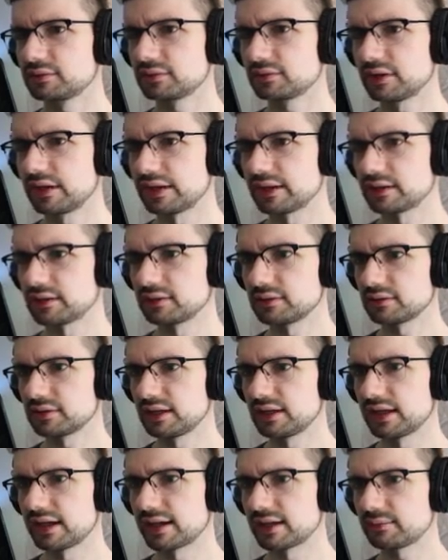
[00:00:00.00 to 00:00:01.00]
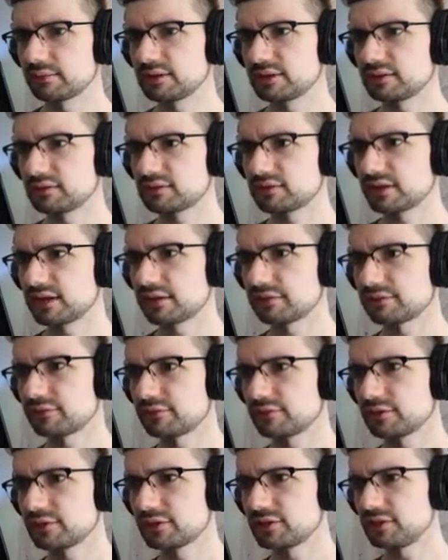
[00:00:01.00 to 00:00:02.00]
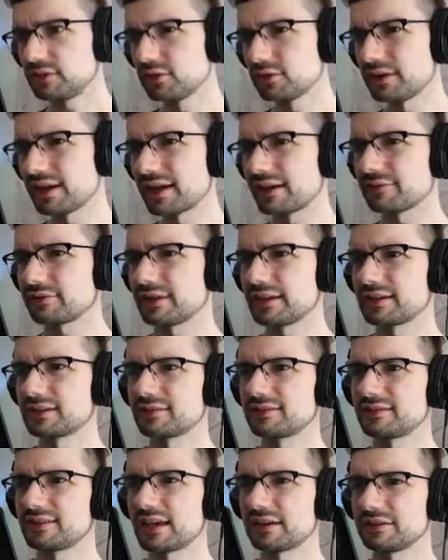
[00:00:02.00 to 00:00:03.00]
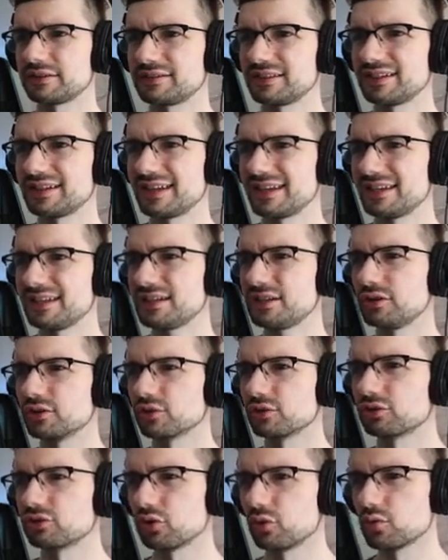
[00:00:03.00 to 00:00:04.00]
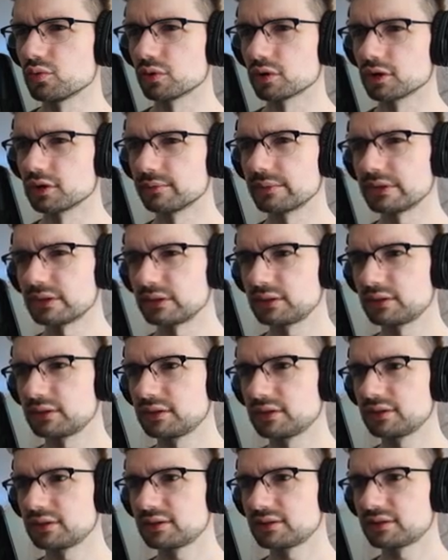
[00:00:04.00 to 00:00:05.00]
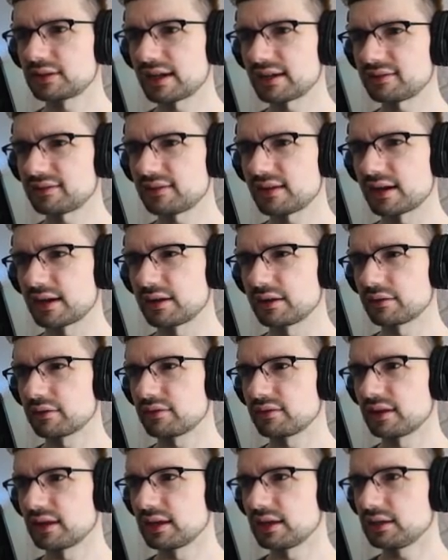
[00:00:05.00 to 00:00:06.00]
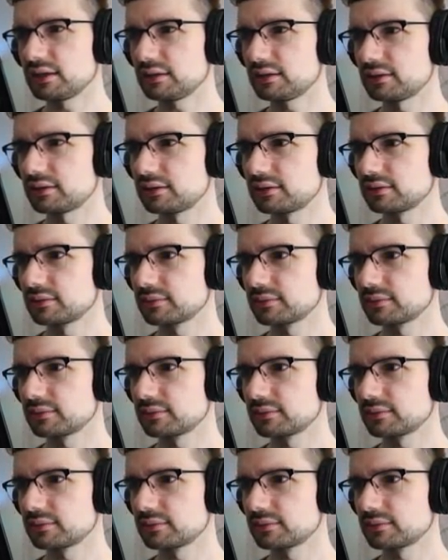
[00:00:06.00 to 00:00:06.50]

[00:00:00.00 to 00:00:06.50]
like anatomy and stuff, you don't have like a skeleton in your dorm. That's not a thing.